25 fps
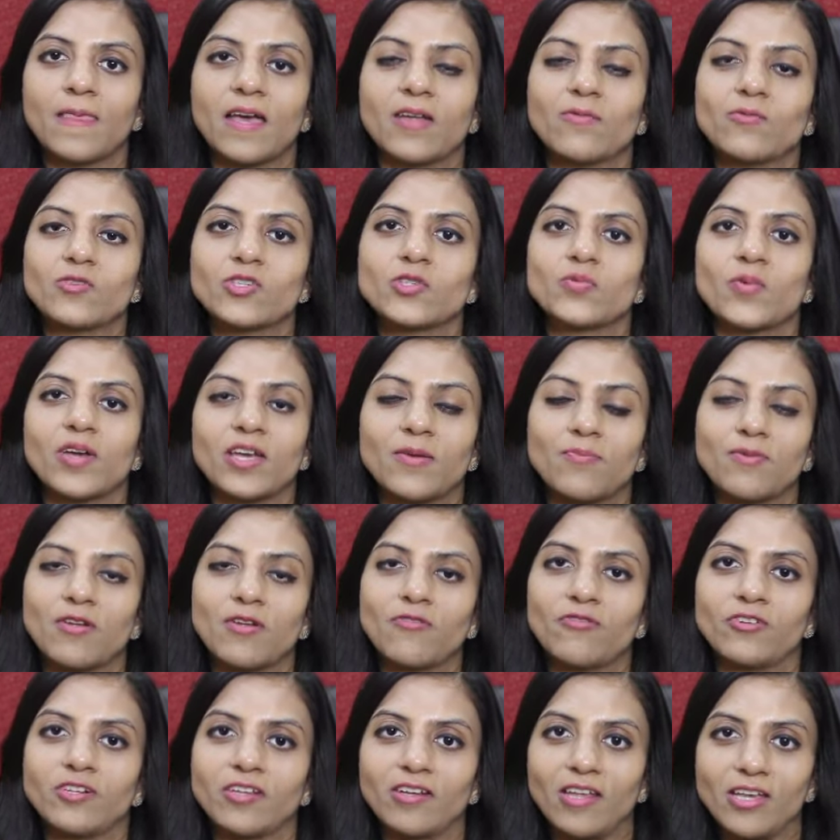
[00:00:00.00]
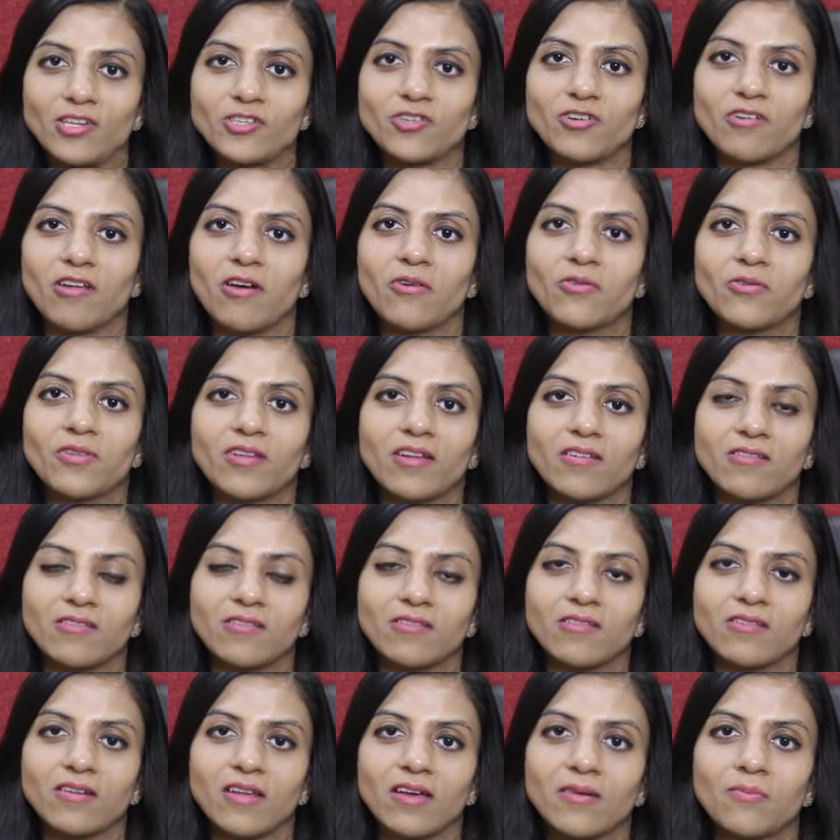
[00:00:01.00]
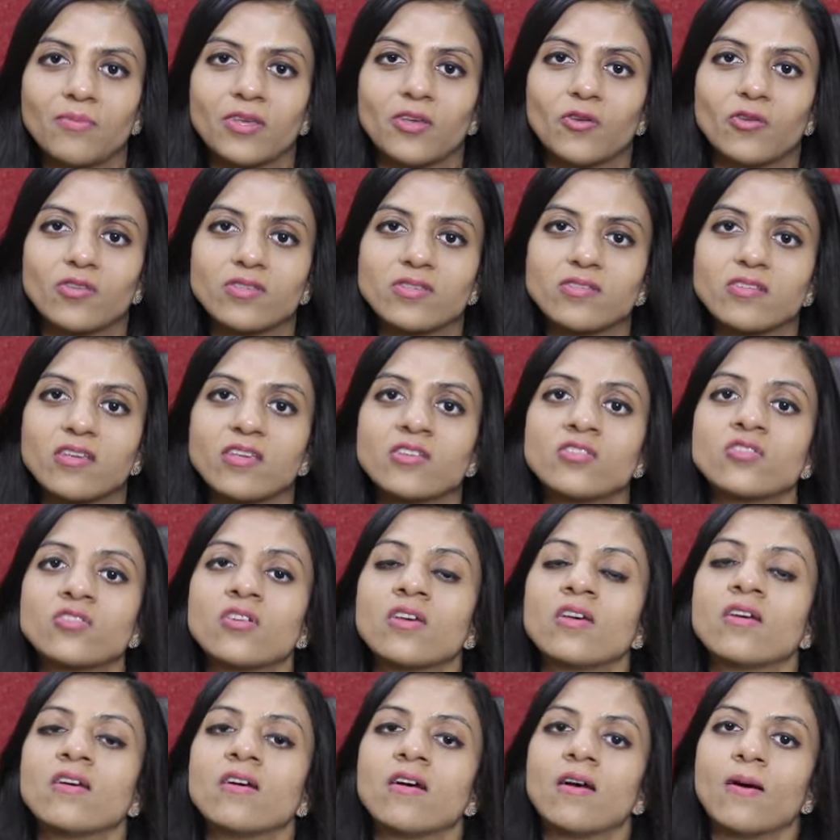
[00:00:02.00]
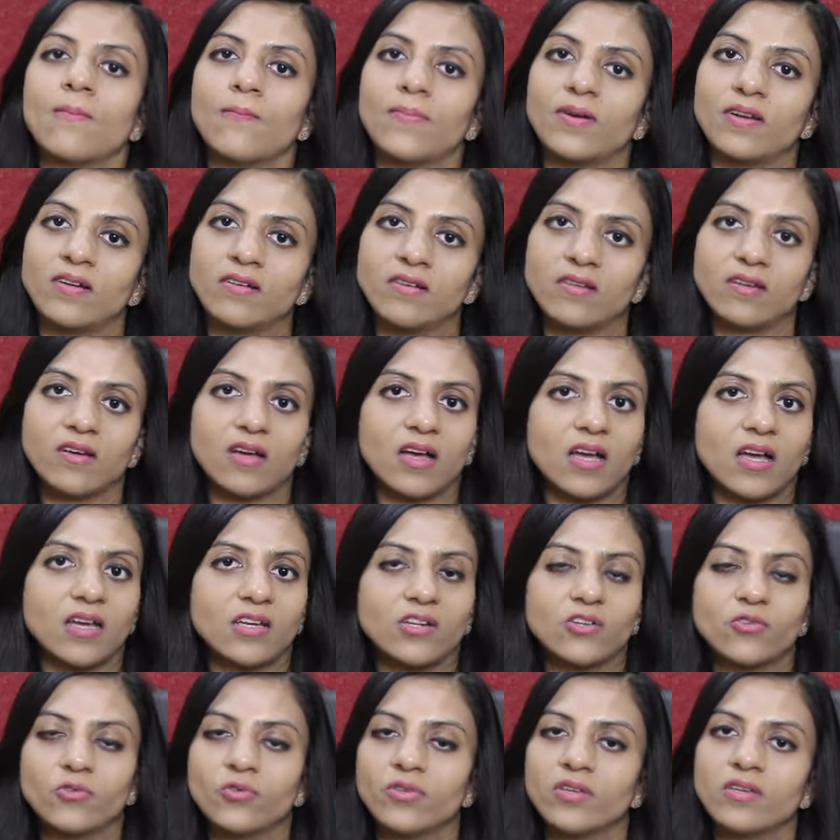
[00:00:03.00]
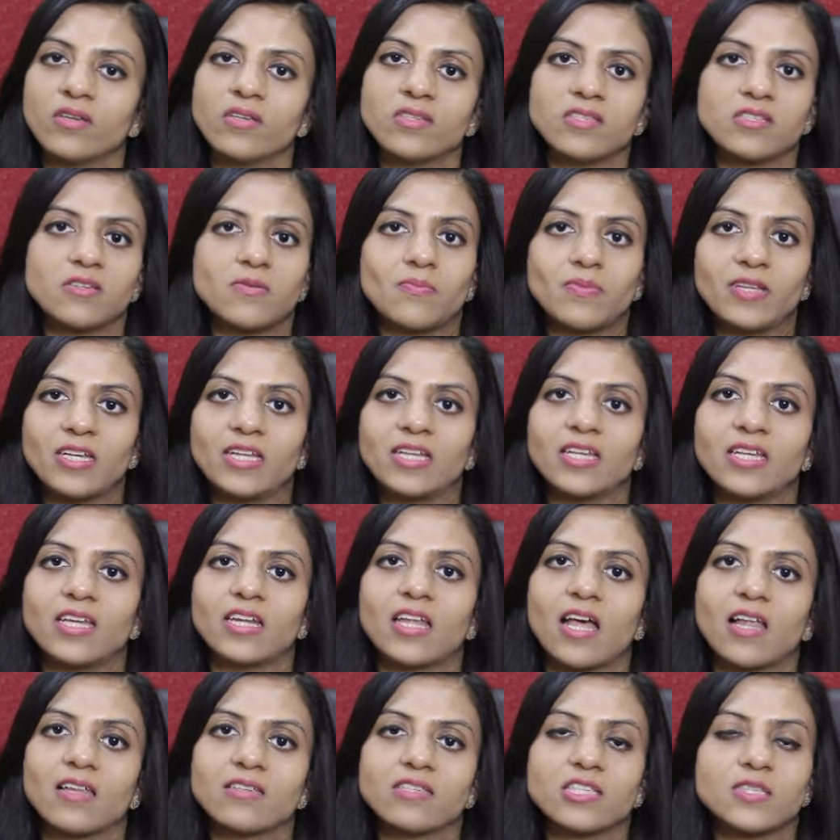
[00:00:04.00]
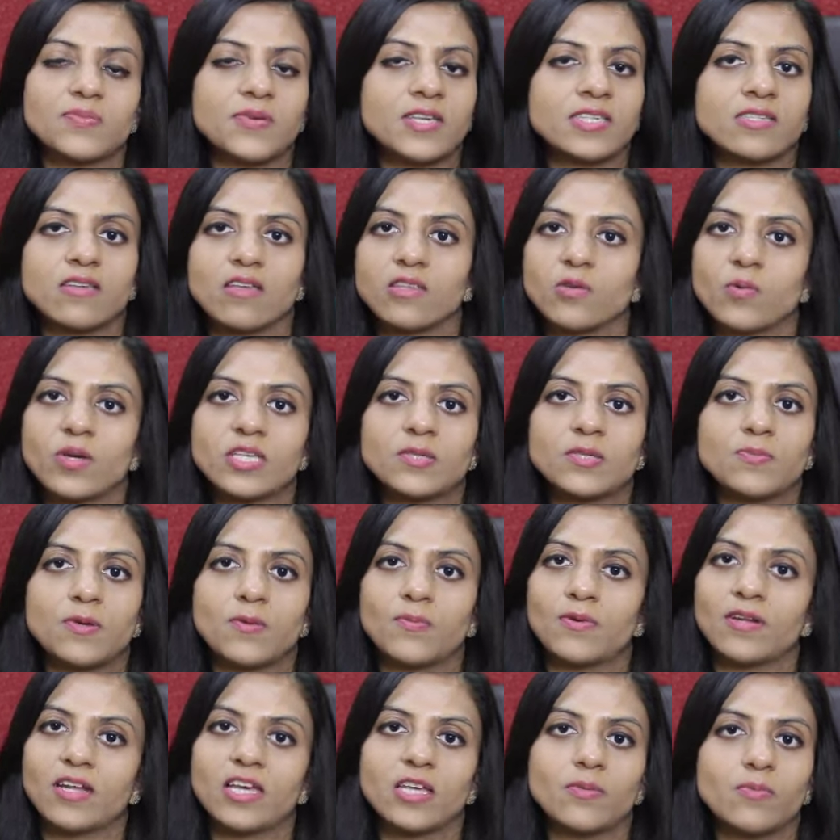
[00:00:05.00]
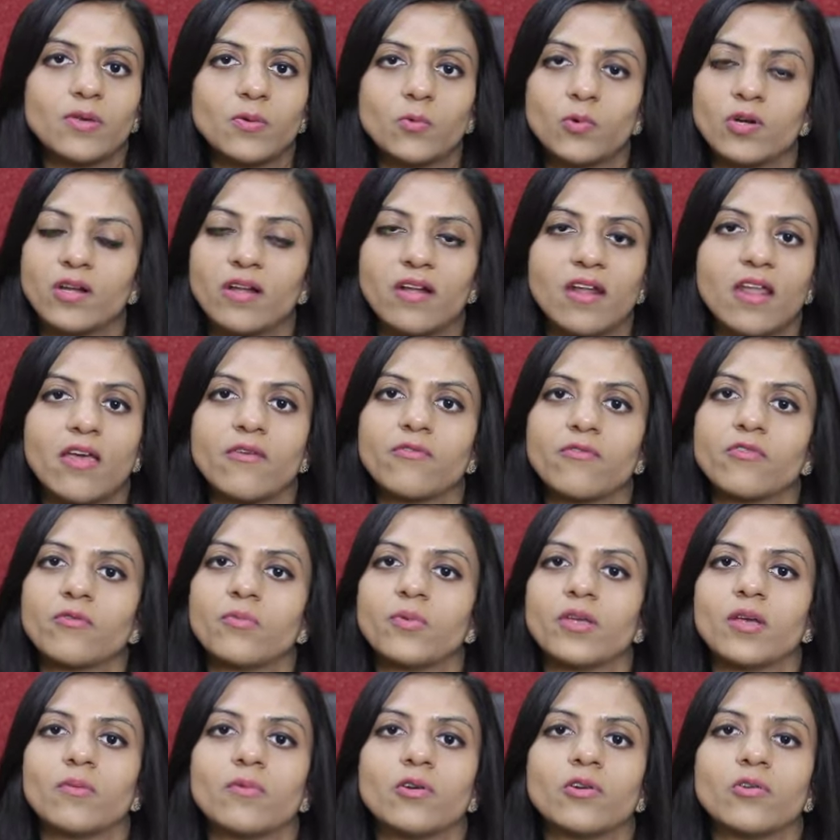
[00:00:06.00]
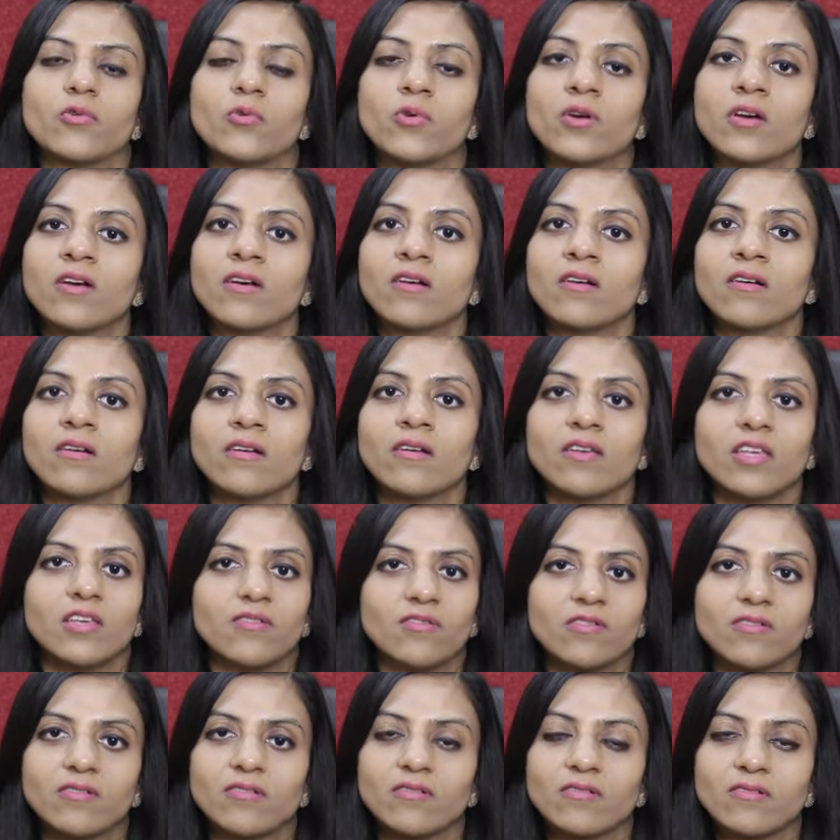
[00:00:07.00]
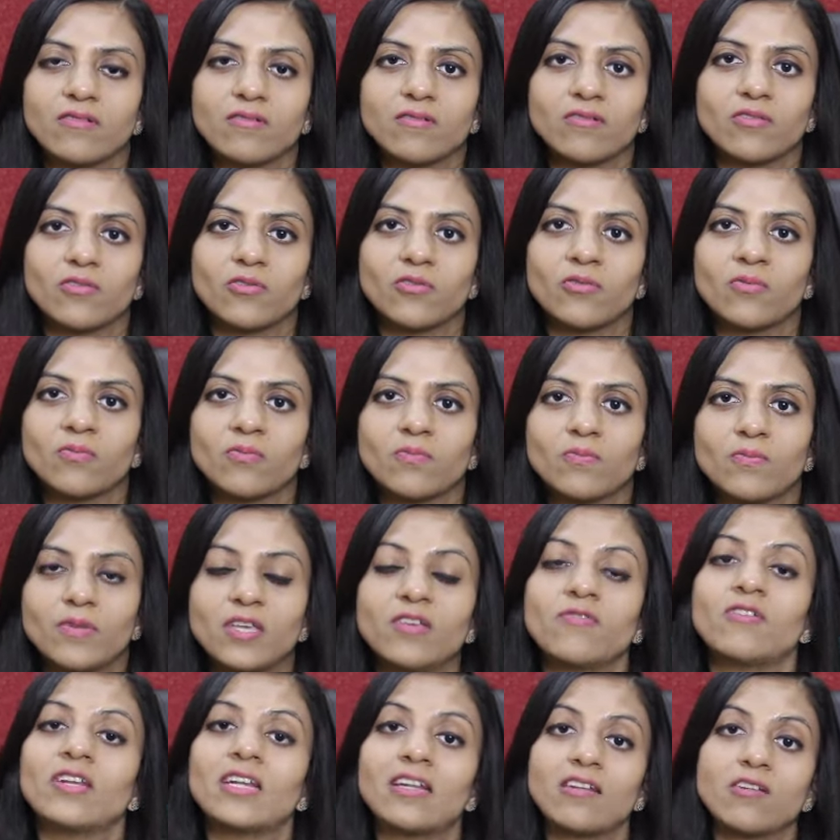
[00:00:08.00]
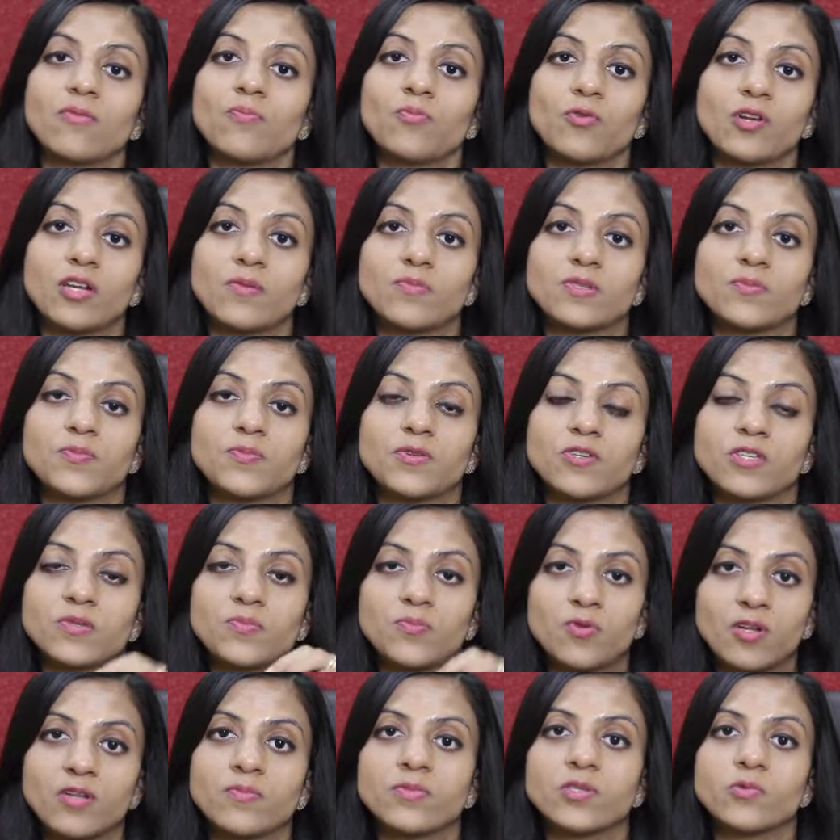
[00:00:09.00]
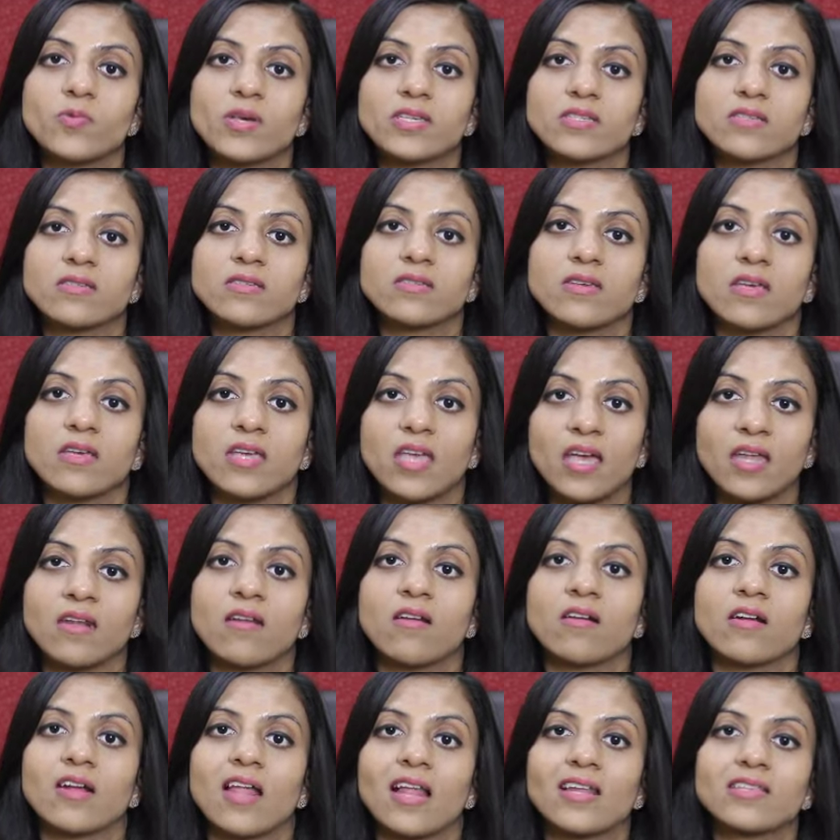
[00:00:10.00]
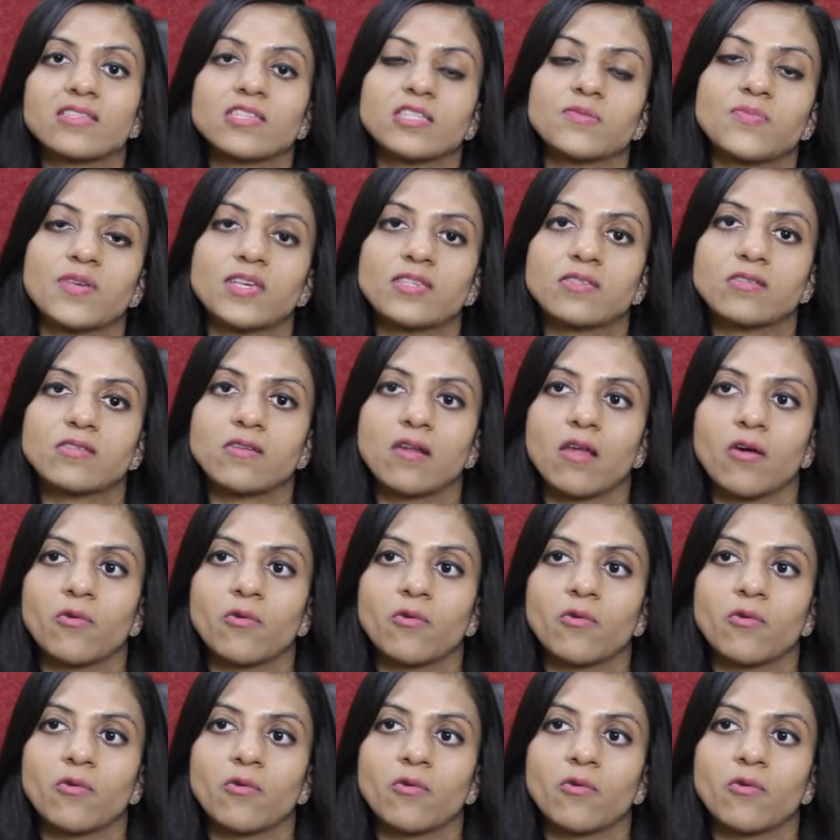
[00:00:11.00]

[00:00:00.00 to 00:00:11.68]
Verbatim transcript: And which is why I prefer direction now rather than being on stage. But I do think it's completely analysis based, otherwise people like me would never be able to even, uh, you know, even clear prelims, because prelims questions again are analysis based